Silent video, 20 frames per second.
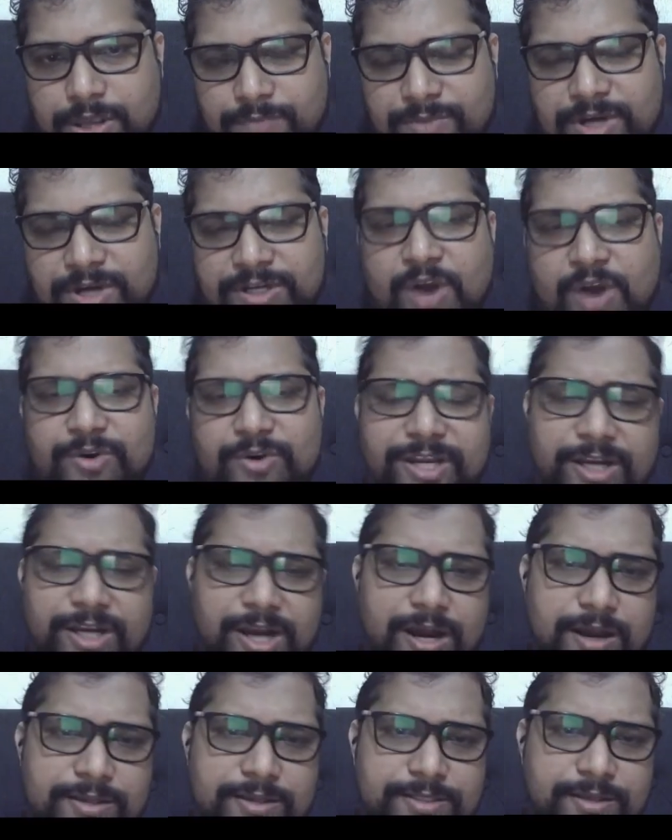But counting
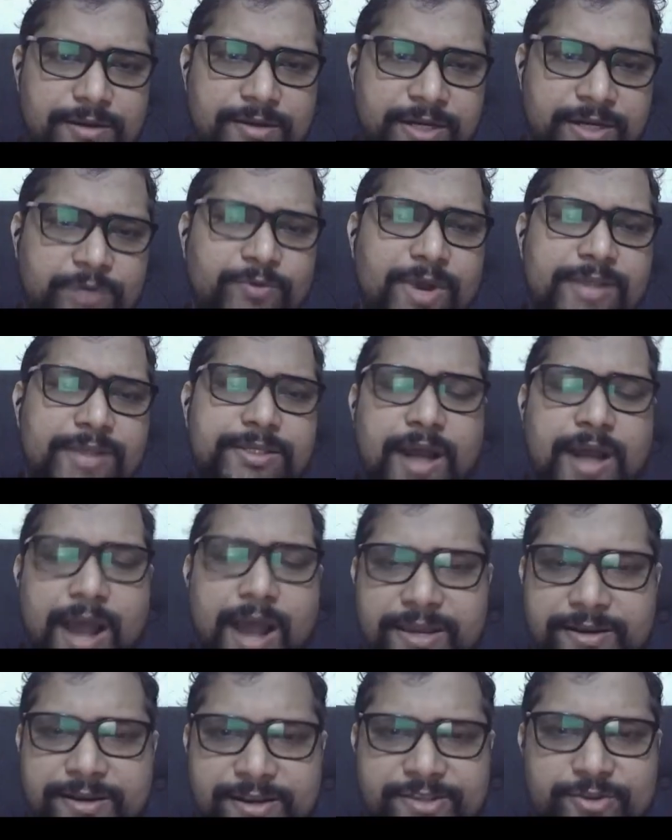cars requires a
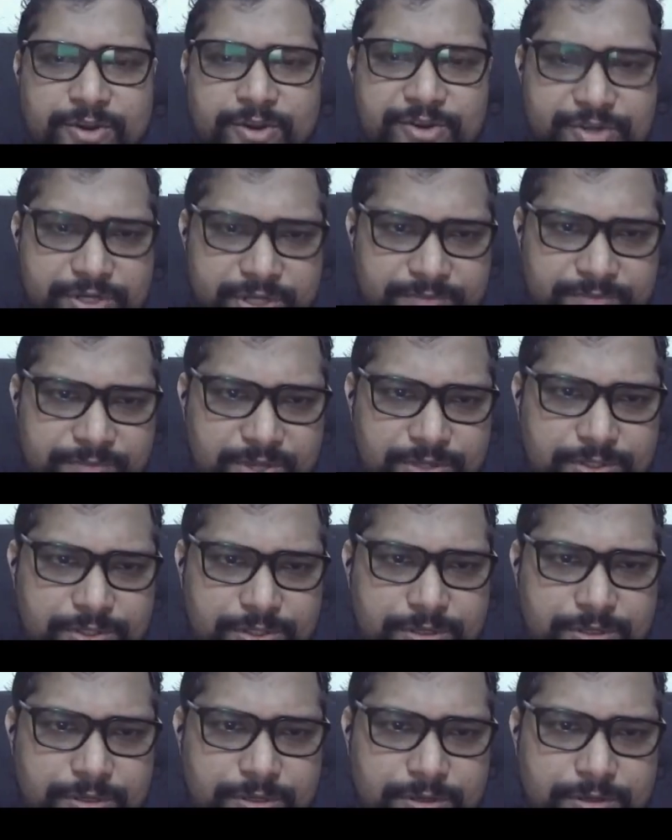higher resolution image.
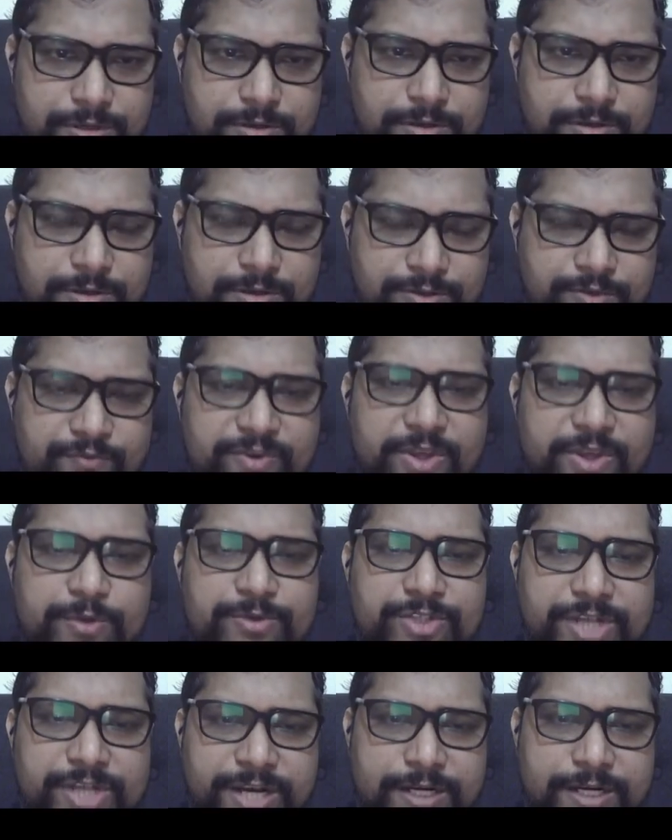So we
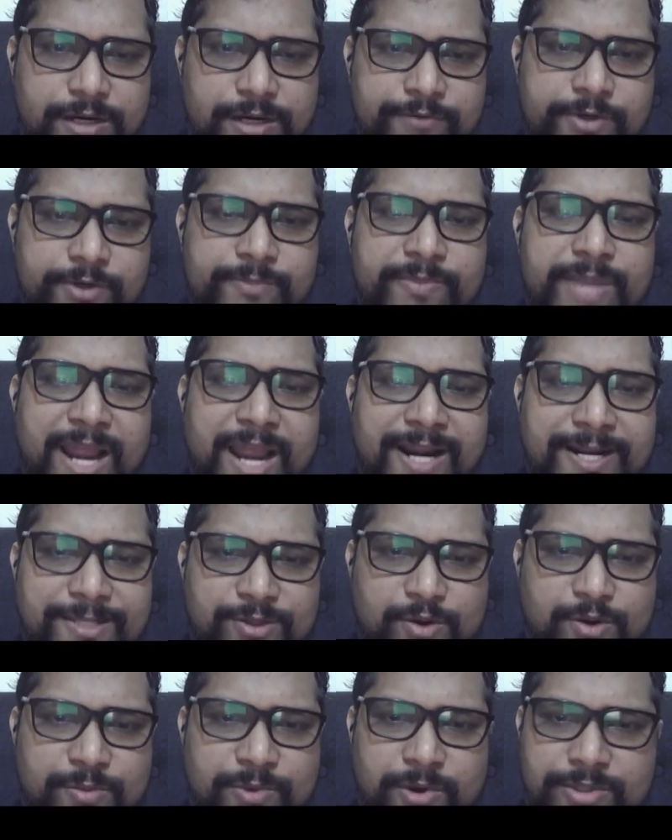use data from
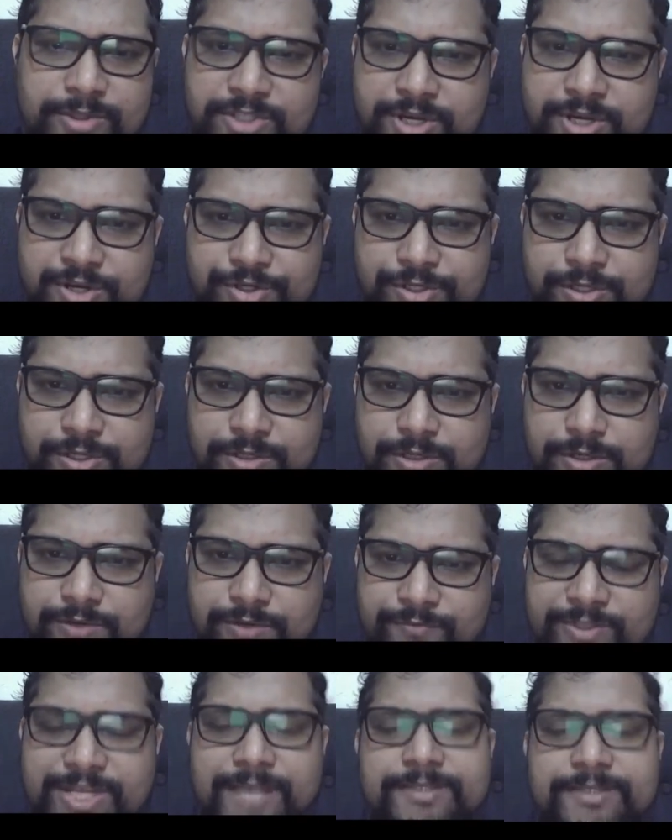PlanetScope constellation,
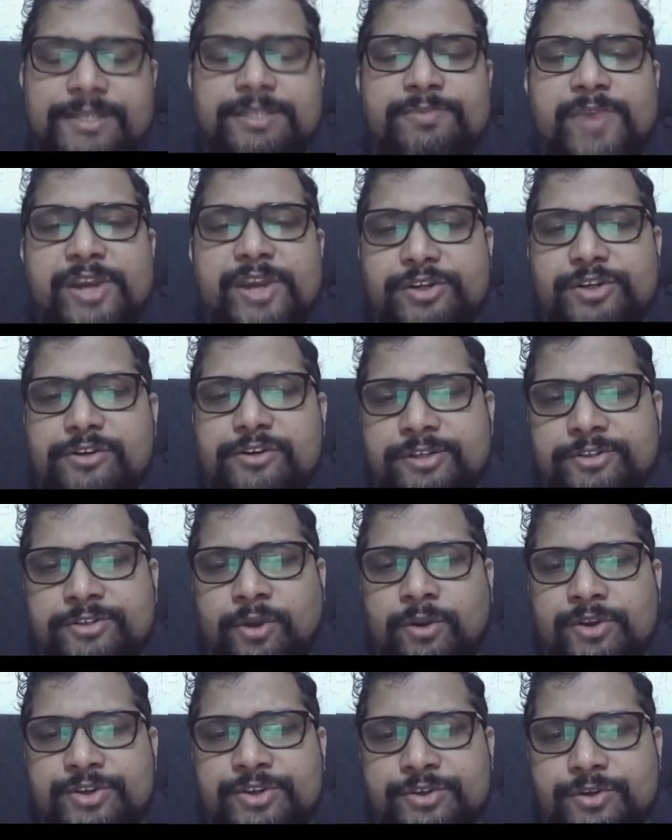which has a spatial
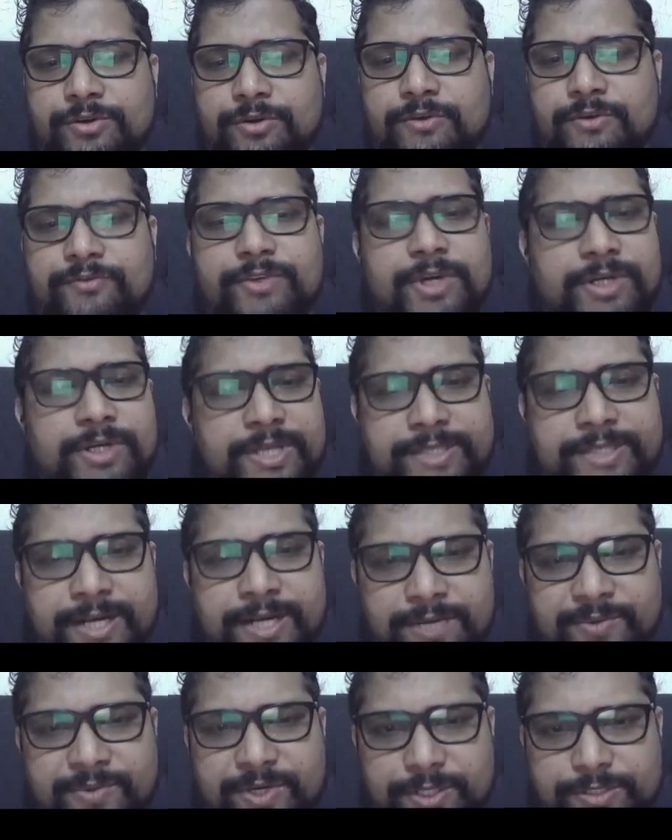resolution of 30
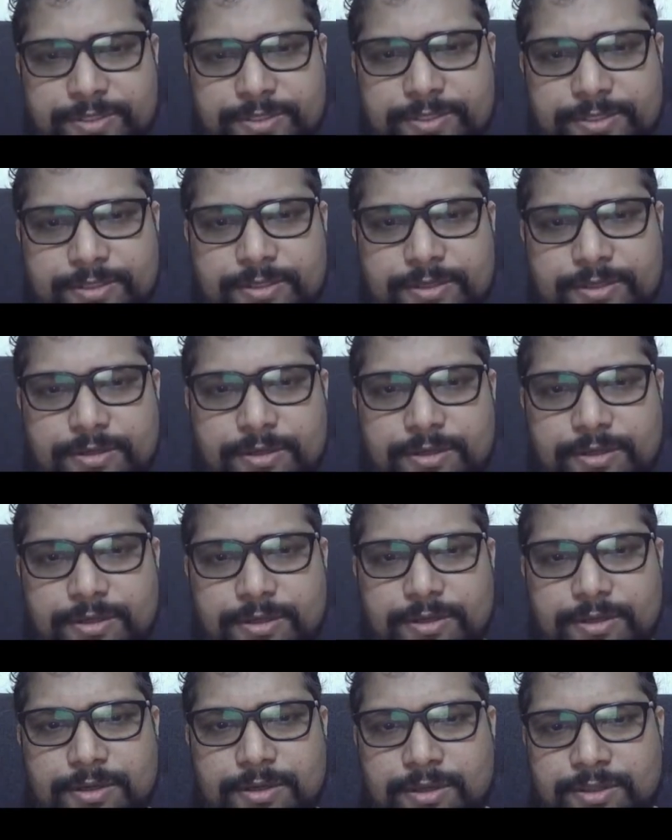centimeters.
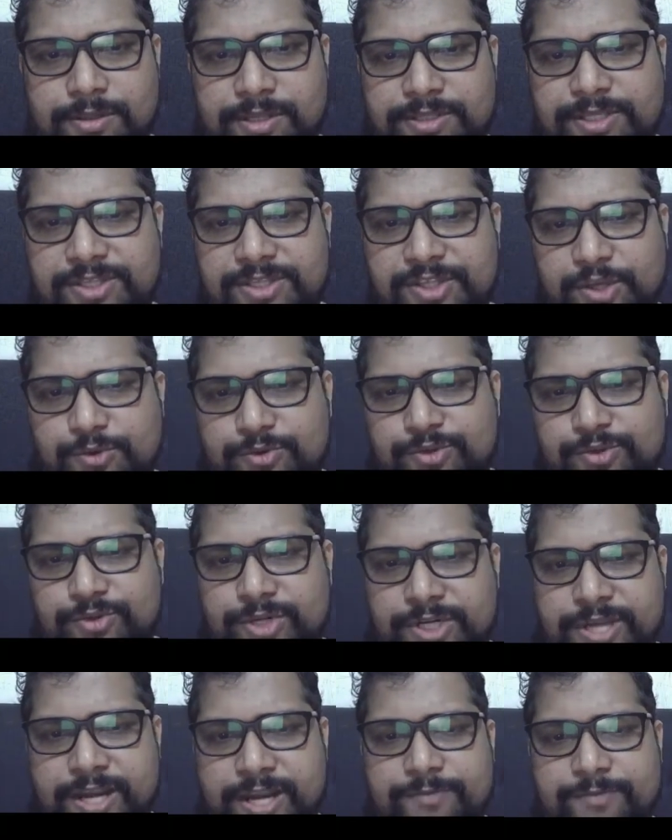This is used to
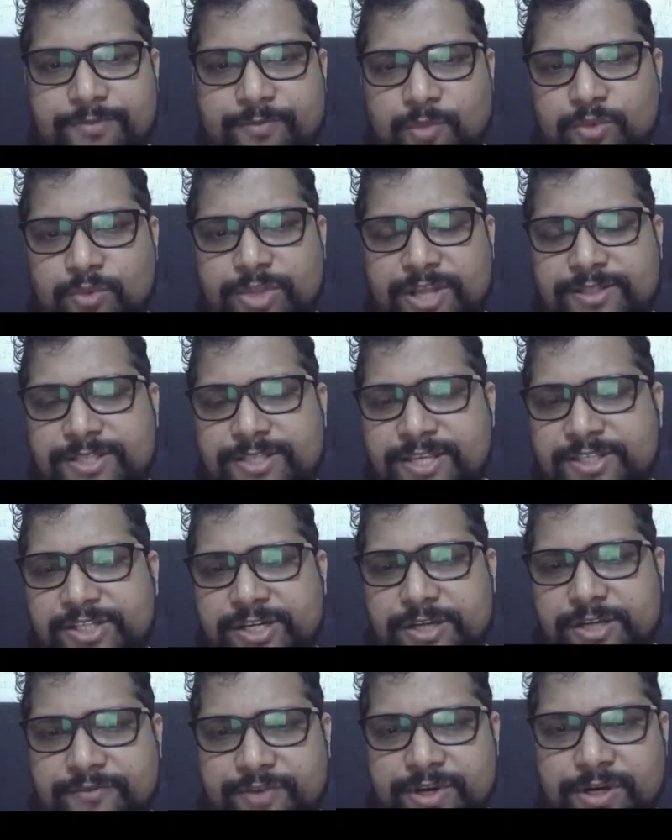detect more than 60
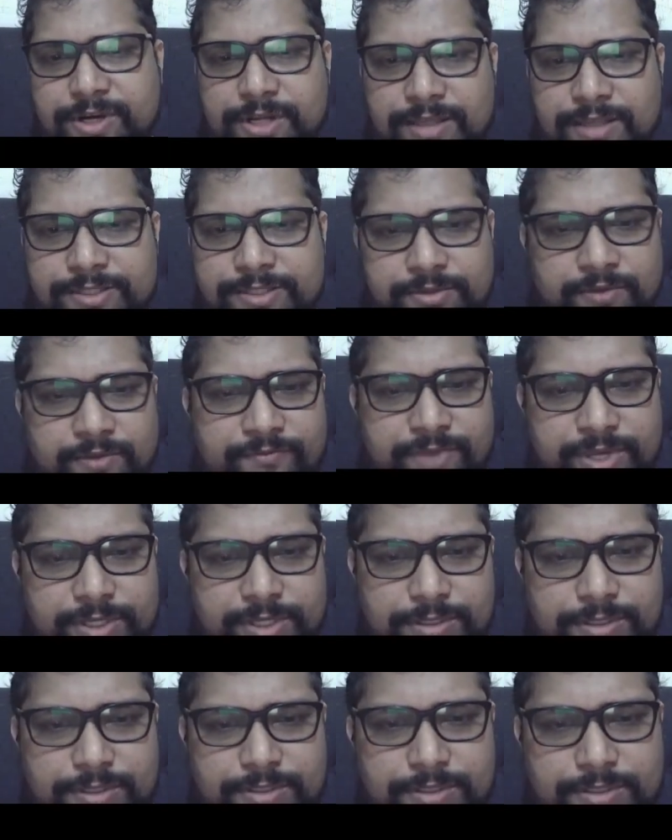different classes of
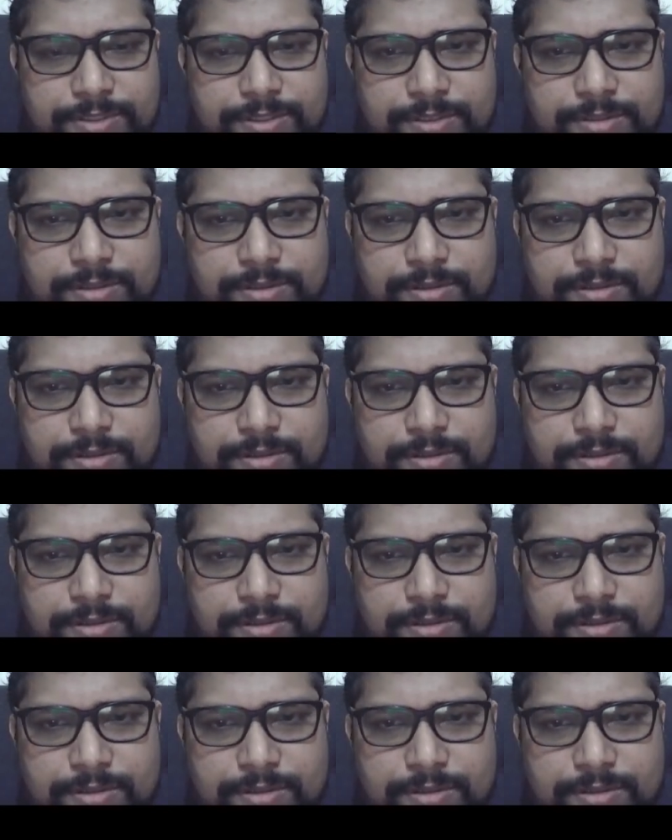vehicles.